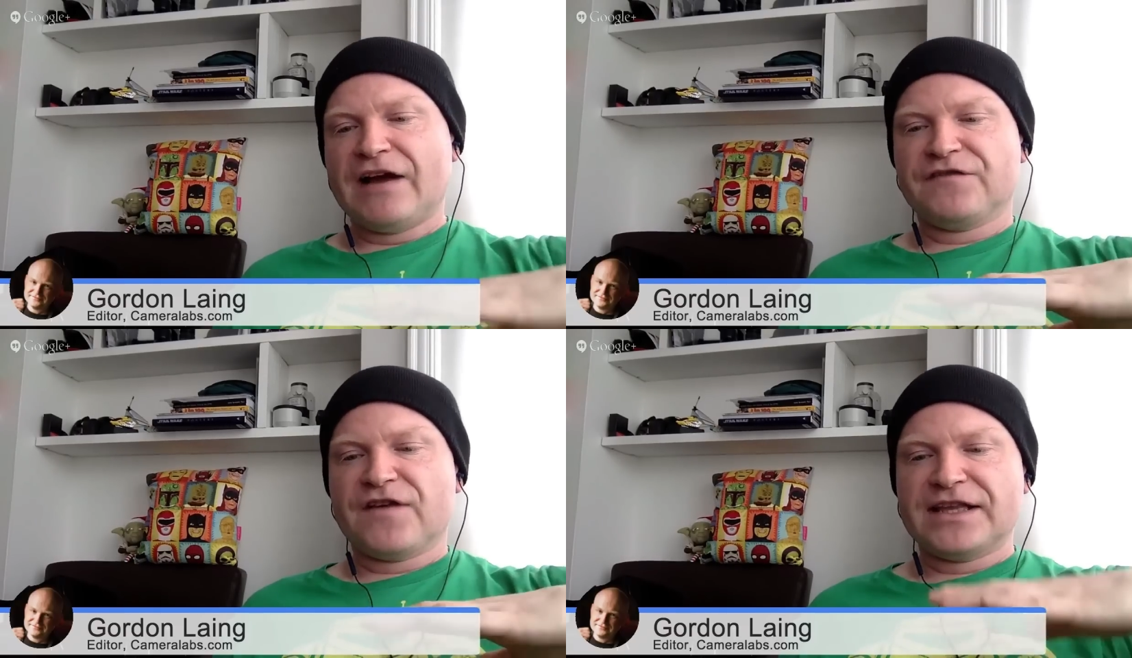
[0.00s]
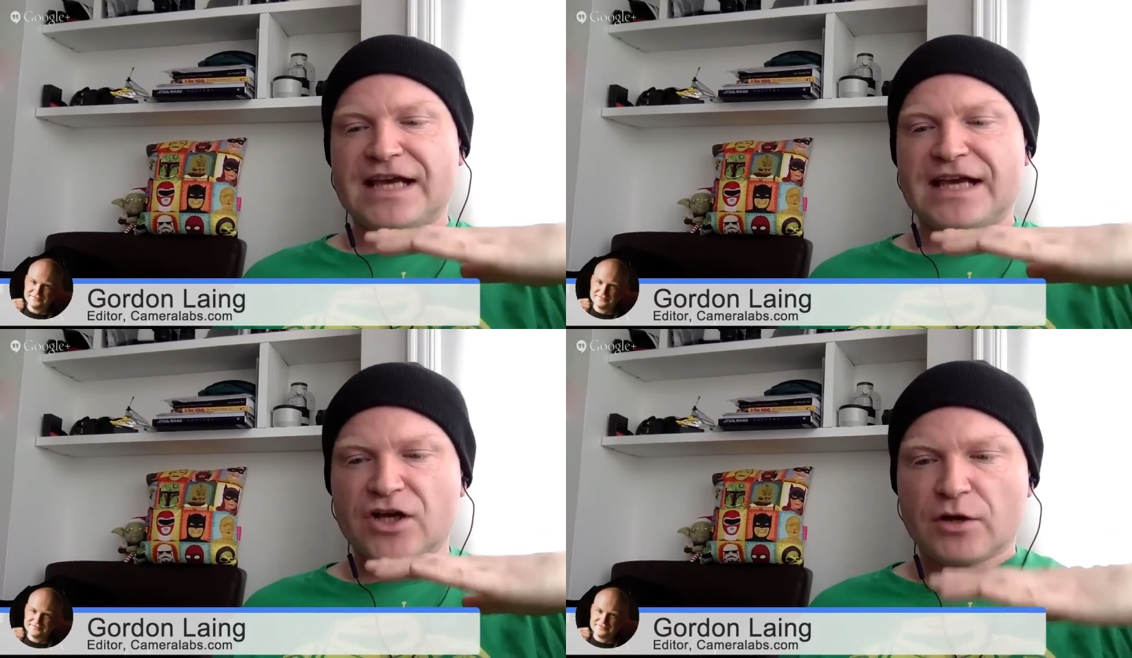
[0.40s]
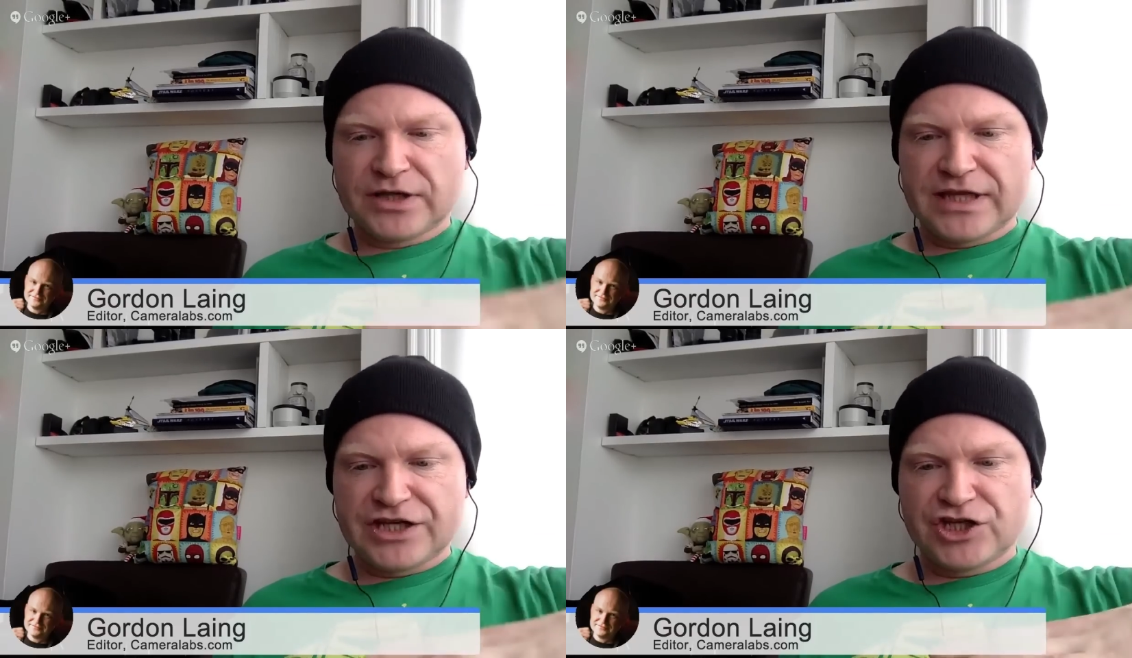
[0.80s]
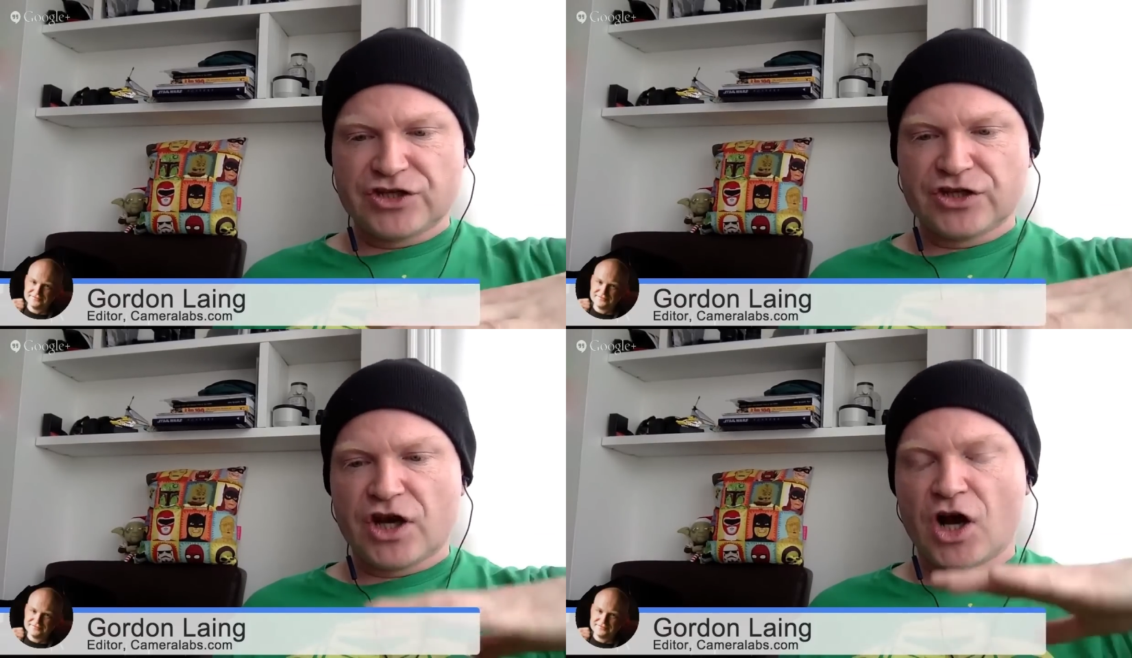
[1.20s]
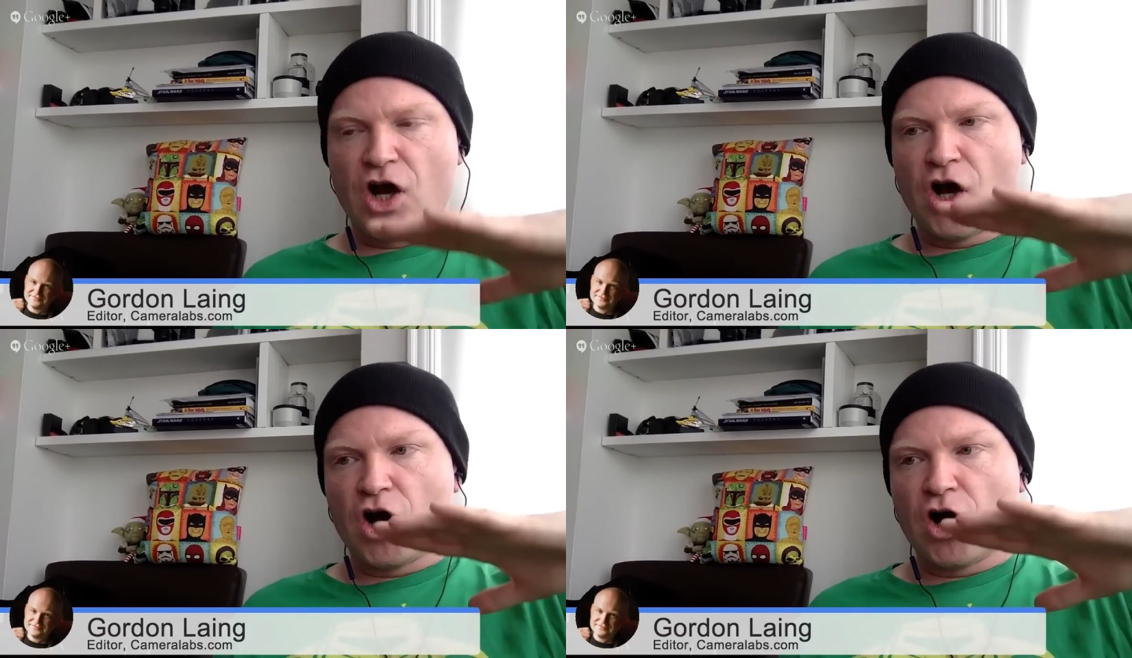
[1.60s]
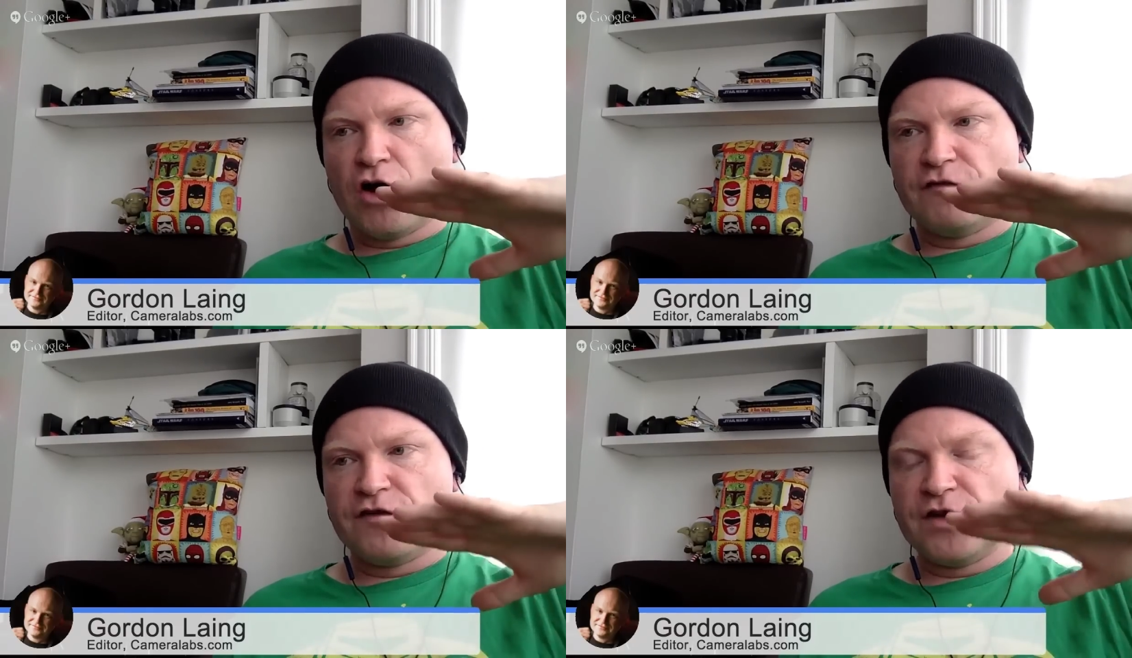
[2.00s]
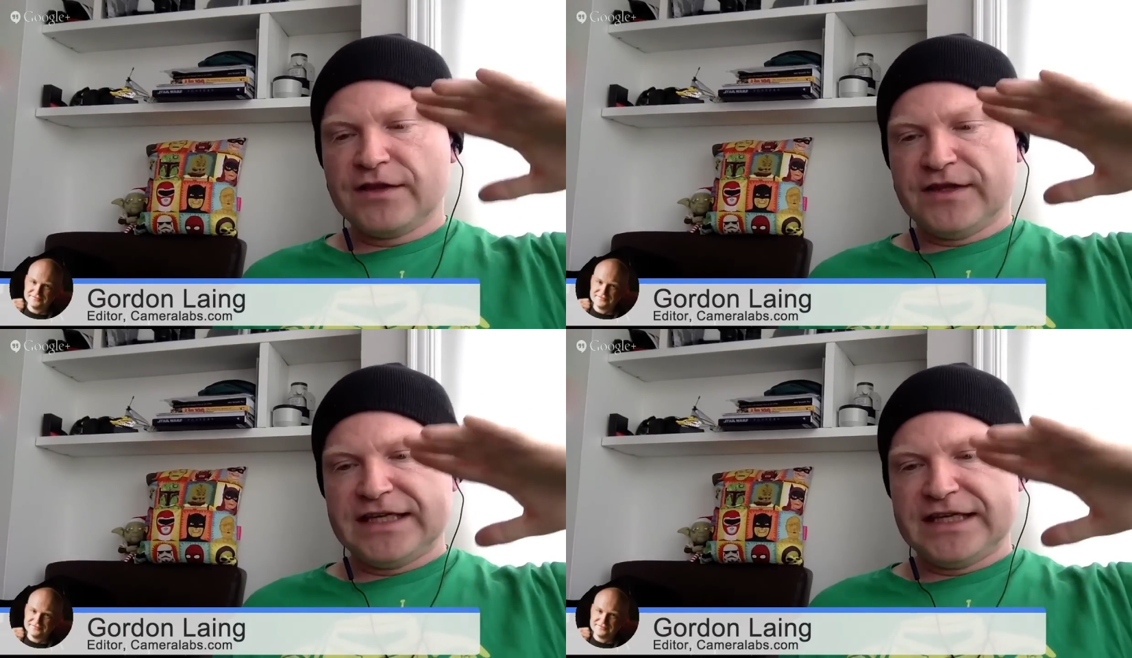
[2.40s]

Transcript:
Speaker 1: I find that combination of